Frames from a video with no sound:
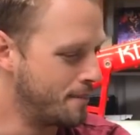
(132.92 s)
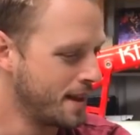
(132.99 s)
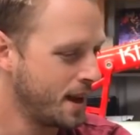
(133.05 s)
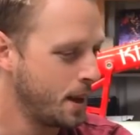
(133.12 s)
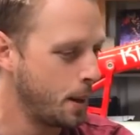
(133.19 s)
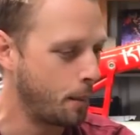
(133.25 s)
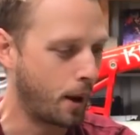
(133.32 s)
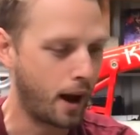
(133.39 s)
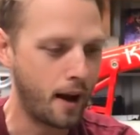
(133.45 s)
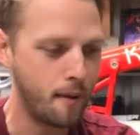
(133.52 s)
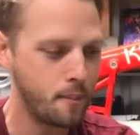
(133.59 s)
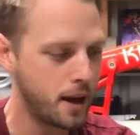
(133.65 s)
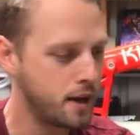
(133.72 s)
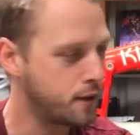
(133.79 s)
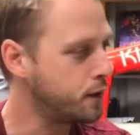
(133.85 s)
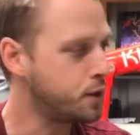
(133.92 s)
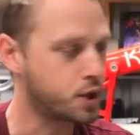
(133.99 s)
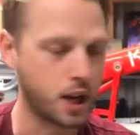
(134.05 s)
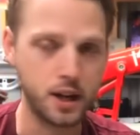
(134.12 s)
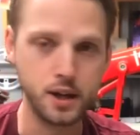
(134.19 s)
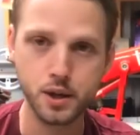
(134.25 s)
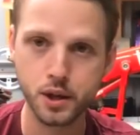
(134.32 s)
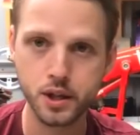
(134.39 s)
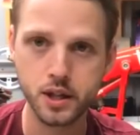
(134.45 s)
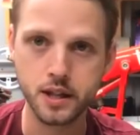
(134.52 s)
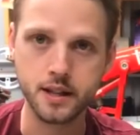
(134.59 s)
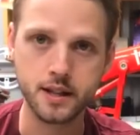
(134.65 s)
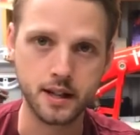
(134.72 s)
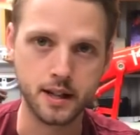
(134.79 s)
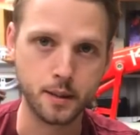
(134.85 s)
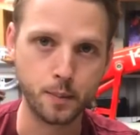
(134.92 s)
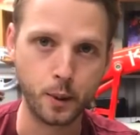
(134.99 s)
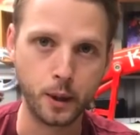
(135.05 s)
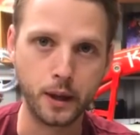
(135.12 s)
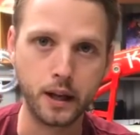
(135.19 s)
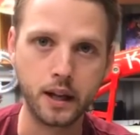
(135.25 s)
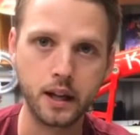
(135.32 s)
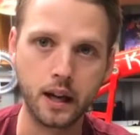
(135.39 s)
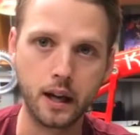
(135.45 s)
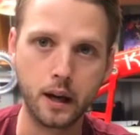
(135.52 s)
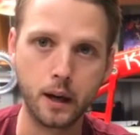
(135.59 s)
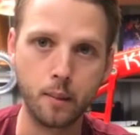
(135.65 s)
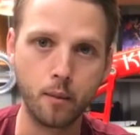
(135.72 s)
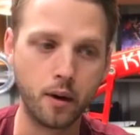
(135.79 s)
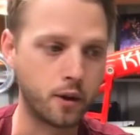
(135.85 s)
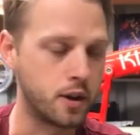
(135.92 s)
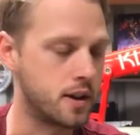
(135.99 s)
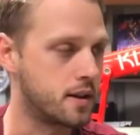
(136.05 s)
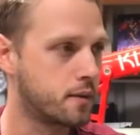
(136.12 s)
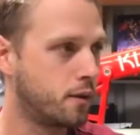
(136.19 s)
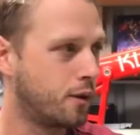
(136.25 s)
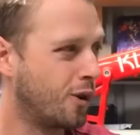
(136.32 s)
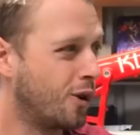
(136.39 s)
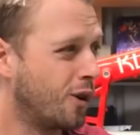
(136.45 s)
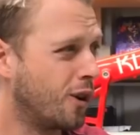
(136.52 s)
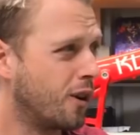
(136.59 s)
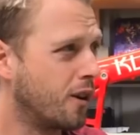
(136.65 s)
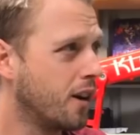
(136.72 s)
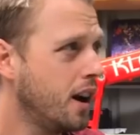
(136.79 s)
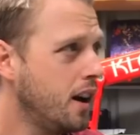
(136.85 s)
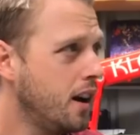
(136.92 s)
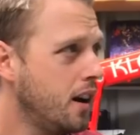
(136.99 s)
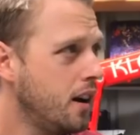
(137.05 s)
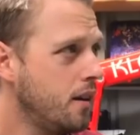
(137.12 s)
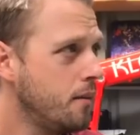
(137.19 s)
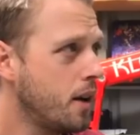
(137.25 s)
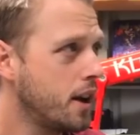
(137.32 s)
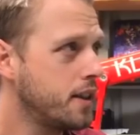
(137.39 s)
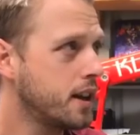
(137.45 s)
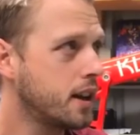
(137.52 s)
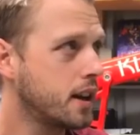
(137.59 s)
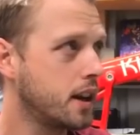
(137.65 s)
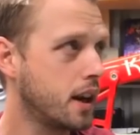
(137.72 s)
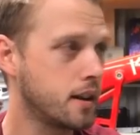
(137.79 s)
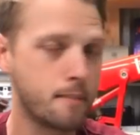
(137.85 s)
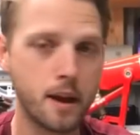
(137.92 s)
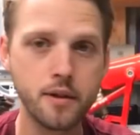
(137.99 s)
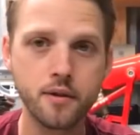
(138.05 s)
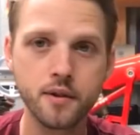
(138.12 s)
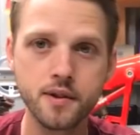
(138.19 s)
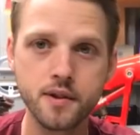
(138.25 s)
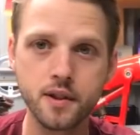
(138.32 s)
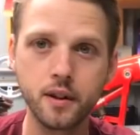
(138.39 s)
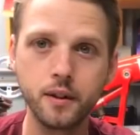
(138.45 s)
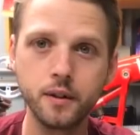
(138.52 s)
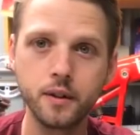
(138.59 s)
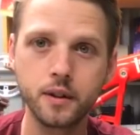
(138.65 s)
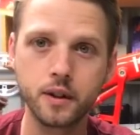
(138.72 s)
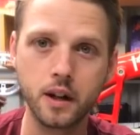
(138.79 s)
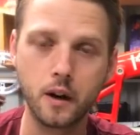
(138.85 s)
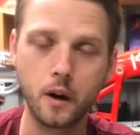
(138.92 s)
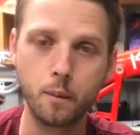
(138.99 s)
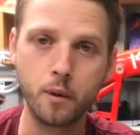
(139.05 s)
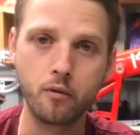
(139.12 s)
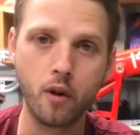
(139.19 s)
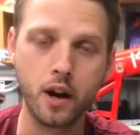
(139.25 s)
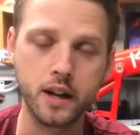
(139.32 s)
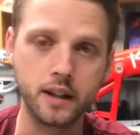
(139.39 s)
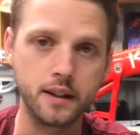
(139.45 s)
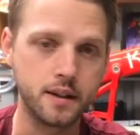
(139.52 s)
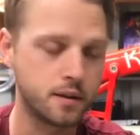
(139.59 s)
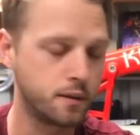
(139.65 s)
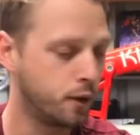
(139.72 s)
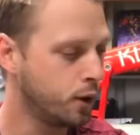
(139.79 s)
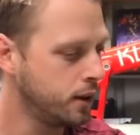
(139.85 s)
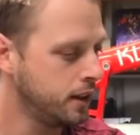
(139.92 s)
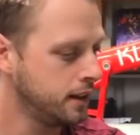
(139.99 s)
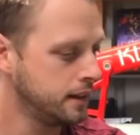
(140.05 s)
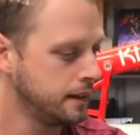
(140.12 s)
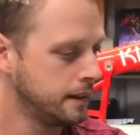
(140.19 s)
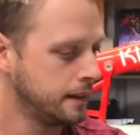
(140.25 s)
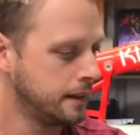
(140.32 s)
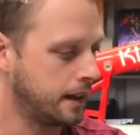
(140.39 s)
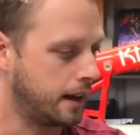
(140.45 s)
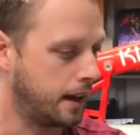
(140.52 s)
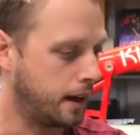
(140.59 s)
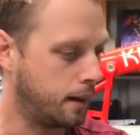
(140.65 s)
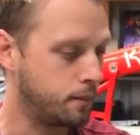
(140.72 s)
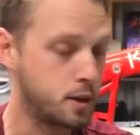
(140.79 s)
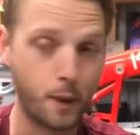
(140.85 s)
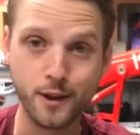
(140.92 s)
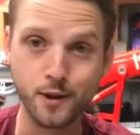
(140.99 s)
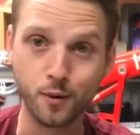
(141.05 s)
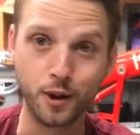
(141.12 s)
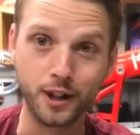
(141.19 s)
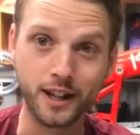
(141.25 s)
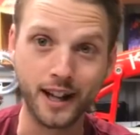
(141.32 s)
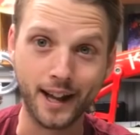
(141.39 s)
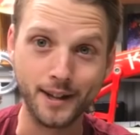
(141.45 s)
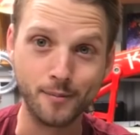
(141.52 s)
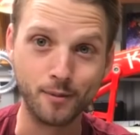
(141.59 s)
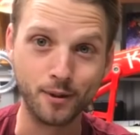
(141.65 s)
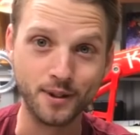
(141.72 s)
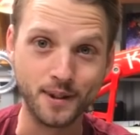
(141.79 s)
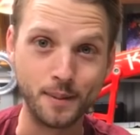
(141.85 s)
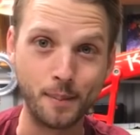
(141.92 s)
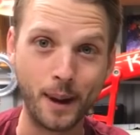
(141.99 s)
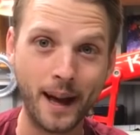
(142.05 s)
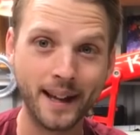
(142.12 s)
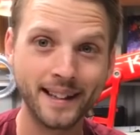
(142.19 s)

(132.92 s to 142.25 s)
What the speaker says: But I have made a few changes to this test bike. I've got this for I think another month or so that I'll be riding this for. Depends when Canyon wants it back.